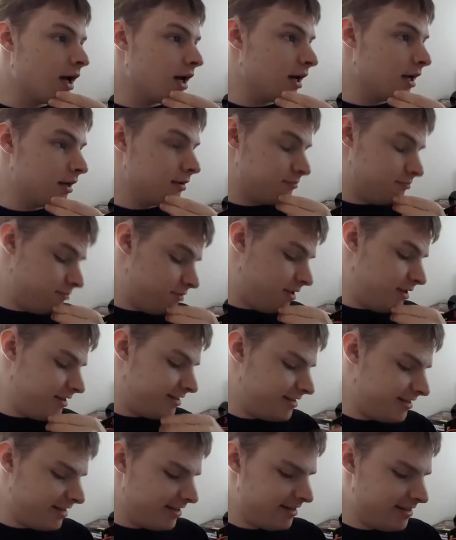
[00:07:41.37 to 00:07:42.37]

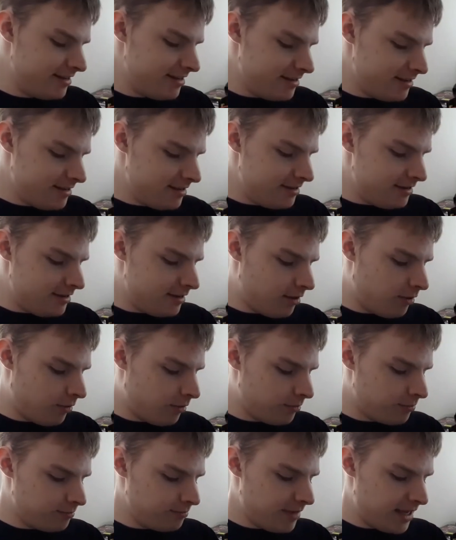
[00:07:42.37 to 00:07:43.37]
The
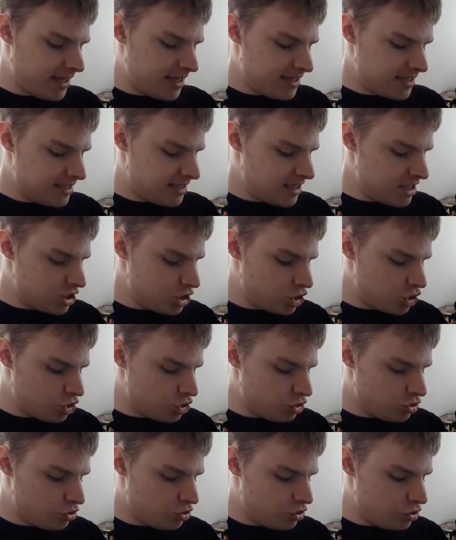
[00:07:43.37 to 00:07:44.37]
whole making
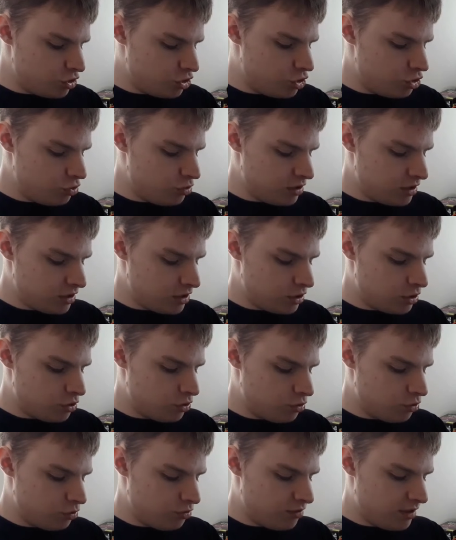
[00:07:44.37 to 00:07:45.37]
decisions and choosing to
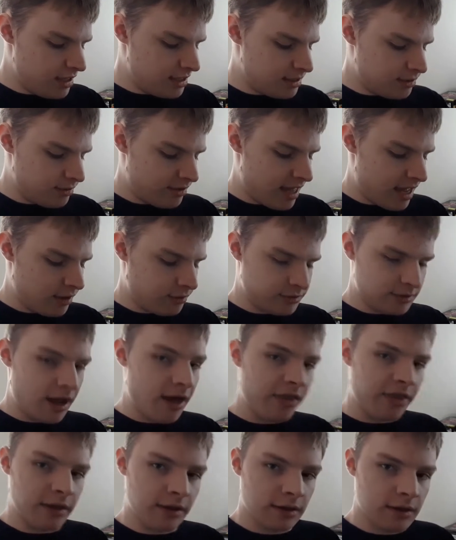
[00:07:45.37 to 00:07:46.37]
do this or that or
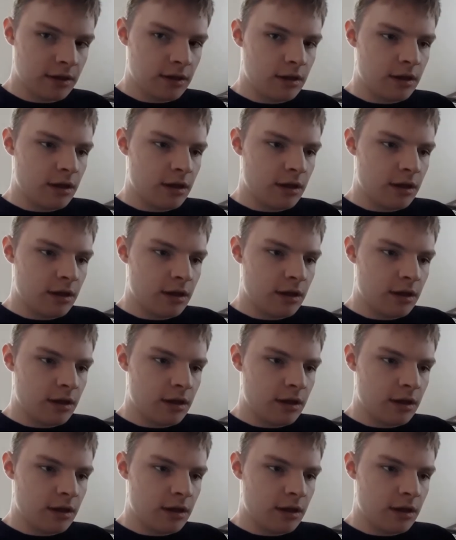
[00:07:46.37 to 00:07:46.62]
t'other.